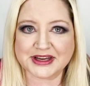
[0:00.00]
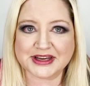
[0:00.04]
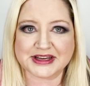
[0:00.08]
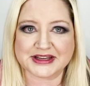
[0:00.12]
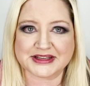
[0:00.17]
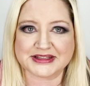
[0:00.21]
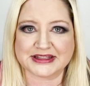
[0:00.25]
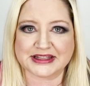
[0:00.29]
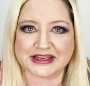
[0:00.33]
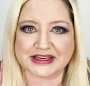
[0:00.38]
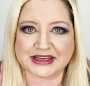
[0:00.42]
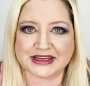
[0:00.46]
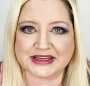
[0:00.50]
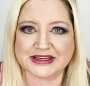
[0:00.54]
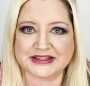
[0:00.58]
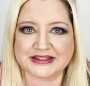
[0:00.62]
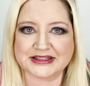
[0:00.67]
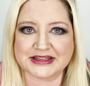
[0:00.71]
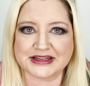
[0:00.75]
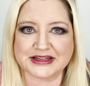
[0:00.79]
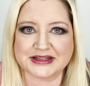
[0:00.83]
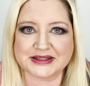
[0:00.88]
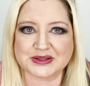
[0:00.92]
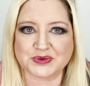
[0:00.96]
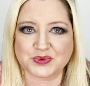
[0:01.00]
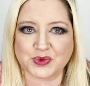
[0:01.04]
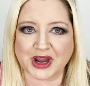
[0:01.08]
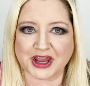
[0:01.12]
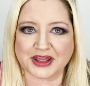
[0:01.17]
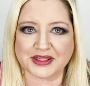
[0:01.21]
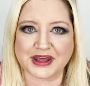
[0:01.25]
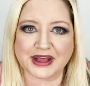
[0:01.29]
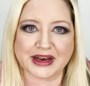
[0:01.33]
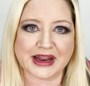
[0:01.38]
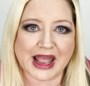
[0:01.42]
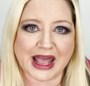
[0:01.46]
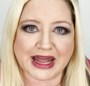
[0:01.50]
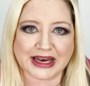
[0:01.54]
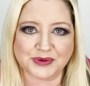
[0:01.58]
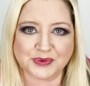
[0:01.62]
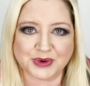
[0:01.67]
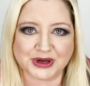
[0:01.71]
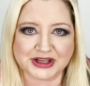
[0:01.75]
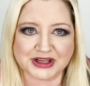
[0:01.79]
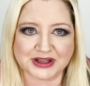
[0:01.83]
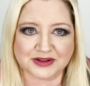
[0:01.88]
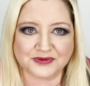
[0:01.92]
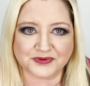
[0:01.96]
is the easiest way that
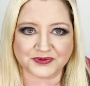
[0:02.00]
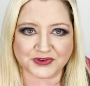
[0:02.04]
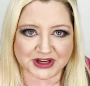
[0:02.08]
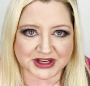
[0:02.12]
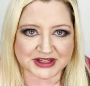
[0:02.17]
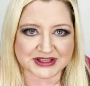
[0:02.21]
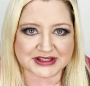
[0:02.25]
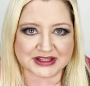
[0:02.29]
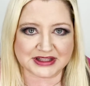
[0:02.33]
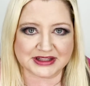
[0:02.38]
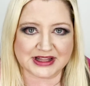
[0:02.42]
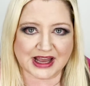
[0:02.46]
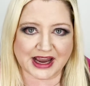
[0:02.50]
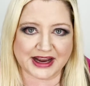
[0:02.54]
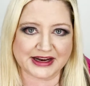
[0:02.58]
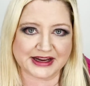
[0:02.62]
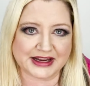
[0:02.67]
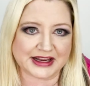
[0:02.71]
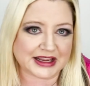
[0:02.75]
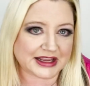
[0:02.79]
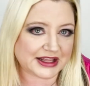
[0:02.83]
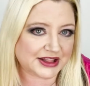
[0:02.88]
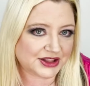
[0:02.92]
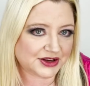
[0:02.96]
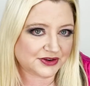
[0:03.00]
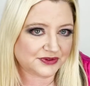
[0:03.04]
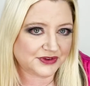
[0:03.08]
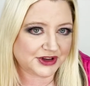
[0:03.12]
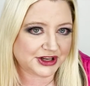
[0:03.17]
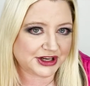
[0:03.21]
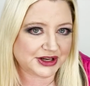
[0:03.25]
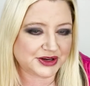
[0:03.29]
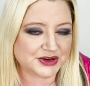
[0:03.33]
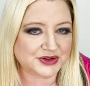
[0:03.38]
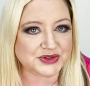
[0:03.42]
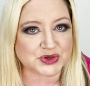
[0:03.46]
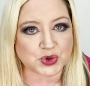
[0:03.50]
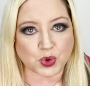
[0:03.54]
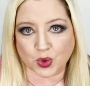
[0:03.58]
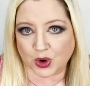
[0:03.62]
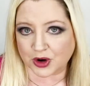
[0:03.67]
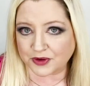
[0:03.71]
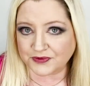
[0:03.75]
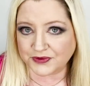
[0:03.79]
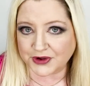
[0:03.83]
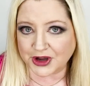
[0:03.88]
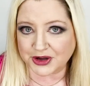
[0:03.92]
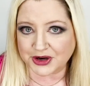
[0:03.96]
anyone can fix the lighting in their videos
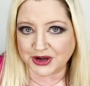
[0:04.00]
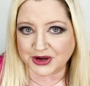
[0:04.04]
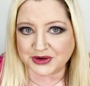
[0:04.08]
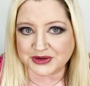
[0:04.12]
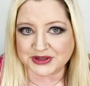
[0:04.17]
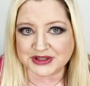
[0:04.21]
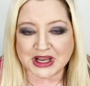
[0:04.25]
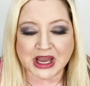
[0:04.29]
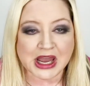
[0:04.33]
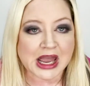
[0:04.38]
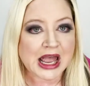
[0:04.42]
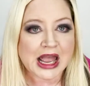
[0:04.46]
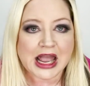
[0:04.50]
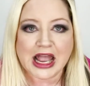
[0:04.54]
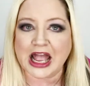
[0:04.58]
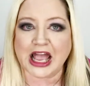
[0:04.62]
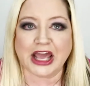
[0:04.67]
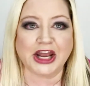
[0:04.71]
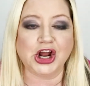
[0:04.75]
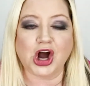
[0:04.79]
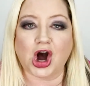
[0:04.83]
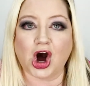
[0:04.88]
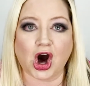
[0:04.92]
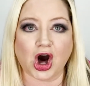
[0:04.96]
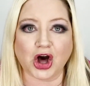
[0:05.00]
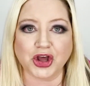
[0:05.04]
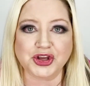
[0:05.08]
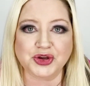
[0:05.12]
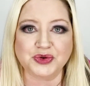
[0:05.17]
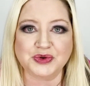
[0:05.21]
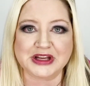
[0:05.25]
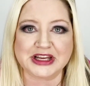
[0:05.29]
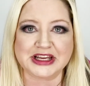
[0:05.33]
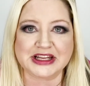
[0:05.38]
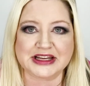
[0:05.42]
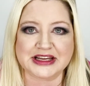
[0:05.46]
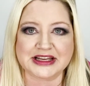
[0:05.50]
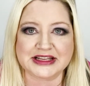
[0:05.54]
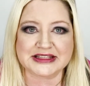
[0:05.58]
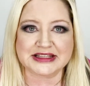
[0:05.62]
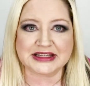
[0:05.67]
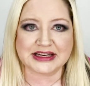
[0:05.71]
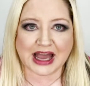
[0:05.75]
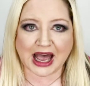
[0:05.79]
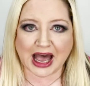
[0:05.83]
or photos, and all you need is an